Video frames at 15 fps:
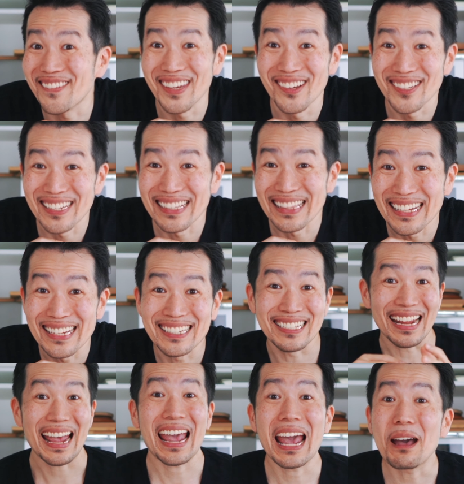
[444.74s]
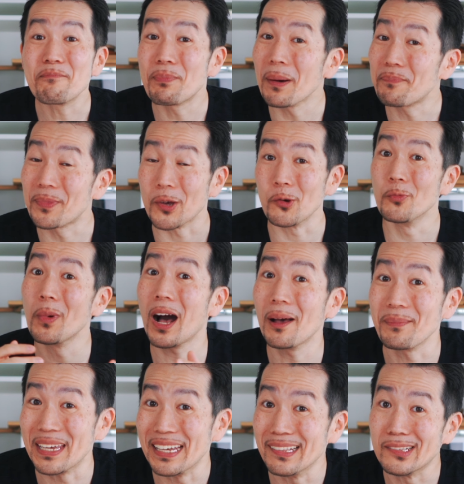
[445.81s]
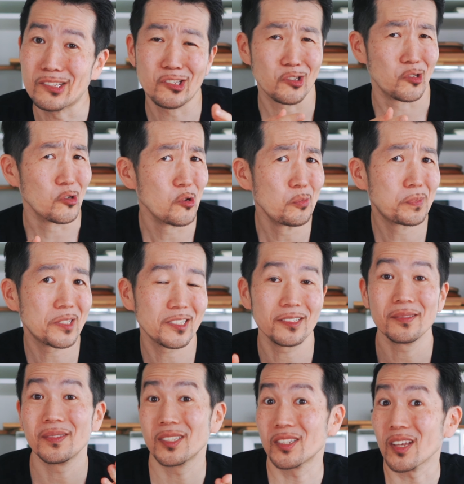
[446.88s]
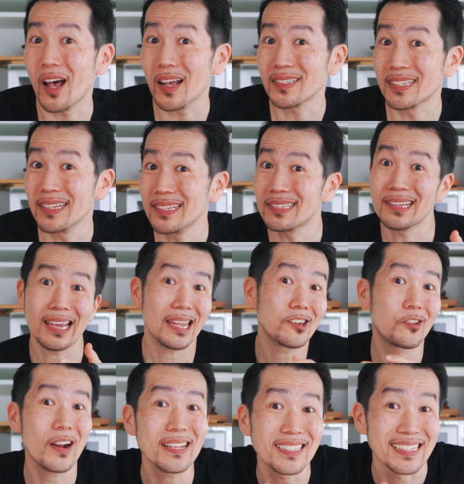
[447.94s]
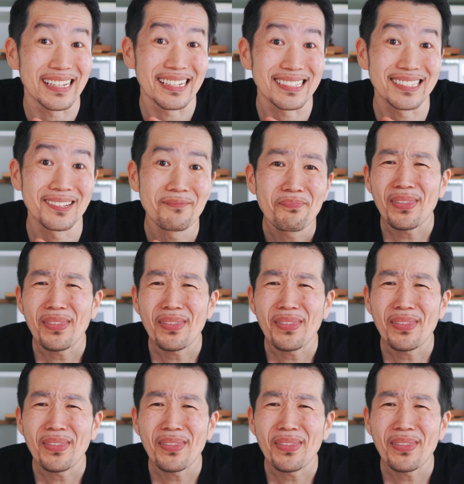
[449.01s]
using these to amp up the umami in soups, sauces, and dressings.